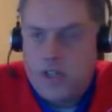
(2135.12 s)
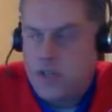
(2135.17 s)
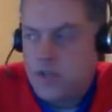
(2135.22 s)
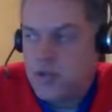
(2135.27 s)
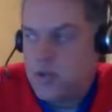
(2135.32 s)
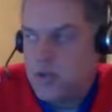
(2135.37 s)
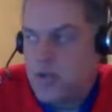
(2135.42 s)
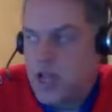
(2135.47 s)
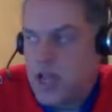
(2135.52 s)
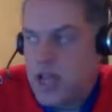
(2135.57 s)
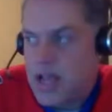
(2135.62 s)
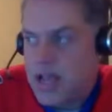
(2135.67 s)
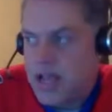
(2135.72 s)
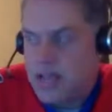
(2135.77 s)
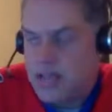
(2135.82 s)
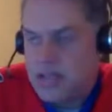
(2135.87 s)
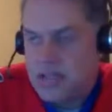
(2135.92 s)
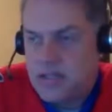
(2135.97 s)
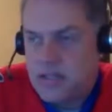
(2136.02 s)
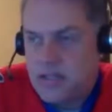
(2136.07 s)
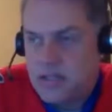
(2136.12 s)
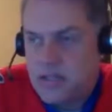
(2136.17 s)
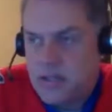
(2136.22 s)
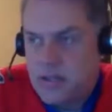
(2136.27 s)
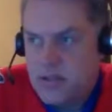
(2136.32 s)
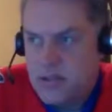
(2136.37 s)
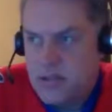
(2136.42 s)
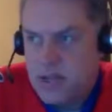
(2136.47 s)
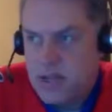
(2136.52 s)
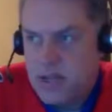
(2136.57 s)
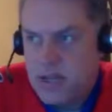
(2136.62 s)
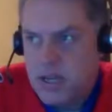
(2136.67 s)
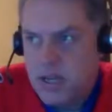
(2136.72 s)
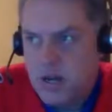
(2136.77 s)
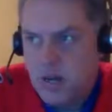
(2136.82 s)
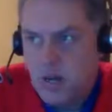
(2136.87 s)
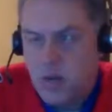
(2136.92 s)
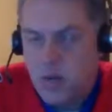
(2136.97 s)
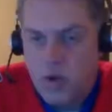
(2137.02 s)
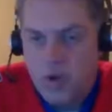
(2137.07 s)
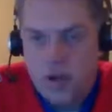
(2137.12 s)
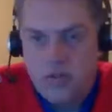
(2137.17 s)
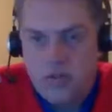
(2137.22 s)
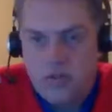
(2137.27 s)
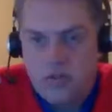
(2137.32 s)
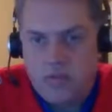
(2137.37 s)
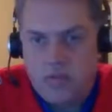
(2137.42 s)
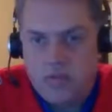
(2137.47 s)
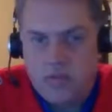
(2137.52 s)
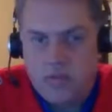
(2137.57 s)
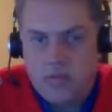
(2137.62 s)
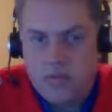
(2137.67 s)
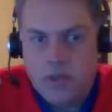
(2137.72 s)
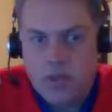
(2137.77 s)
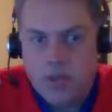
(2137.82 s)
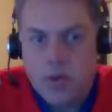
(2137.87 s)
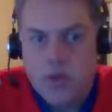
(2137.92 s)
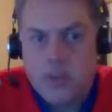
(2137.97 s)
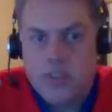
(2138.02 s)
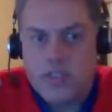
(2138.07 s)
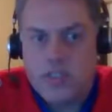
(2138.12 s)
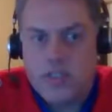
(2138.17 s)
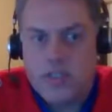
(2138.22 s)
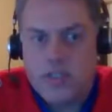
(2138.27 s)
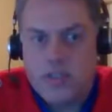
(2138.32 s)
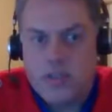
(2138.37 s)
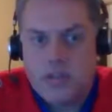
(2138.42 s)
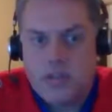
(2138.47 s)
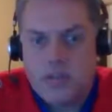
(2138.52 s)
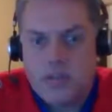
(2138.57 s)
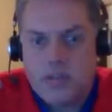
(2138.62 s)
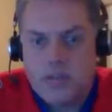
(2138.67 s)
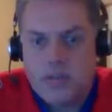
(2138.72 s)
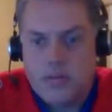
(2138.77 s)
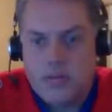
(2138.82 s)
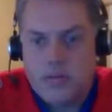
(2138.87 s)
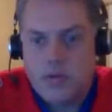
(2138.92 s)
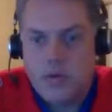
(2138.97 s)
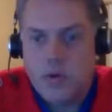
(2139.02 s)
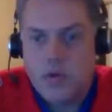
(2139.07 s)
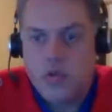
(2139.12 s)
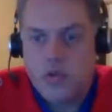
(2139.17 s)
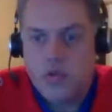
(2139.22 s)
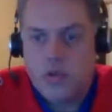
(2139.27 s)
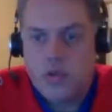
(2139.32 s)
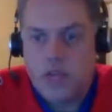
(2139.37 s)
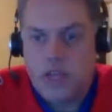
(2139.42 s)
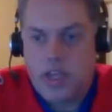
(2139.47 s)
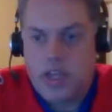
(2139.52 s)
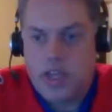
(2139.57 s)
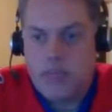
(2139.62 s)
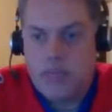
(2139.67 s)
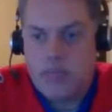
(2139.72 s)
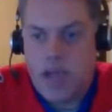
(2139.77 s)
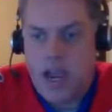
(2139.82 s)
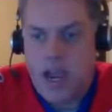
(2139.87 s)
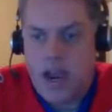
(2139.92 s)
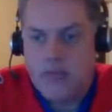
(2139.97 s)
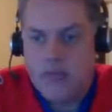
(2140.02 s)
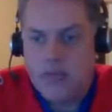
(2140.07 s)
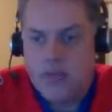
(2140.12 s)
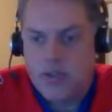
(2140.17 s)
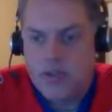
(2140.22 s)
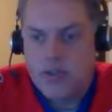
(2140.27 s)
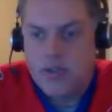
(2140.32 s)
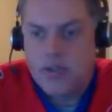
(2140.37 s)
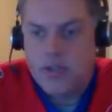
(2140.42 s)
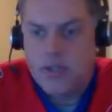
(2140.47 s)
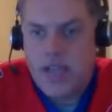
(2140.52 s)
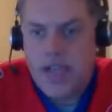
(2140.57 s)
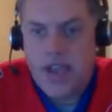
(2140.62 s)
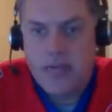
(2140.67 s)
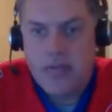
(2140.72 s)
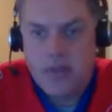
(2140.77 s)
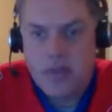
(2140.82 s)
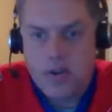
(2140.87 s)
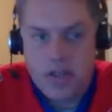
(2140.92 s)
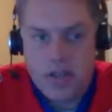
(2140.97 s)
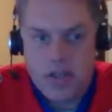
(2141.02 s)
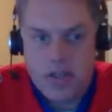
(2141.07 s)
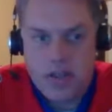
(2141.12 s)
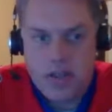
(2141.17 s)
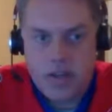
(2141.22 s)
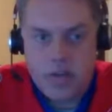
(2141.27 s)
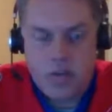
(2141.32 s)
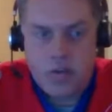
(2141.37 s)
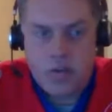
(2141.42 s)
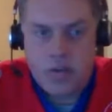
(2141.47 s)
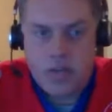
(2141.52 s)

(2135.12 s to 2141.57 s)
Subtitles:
Rochester had one of the lowest goals per game averages ever.